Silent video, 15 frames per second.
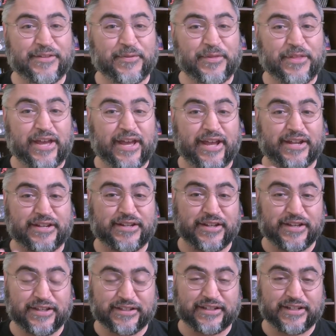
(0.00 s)
that
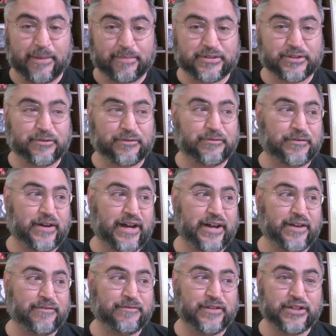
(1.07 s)
is in episode
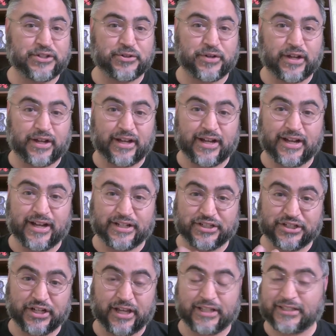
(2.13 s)
5 featuring
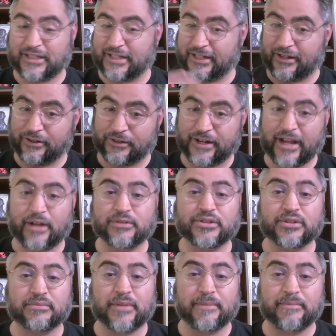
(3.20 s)
Jace and another
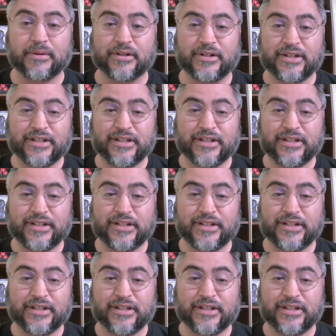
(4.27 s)
council member.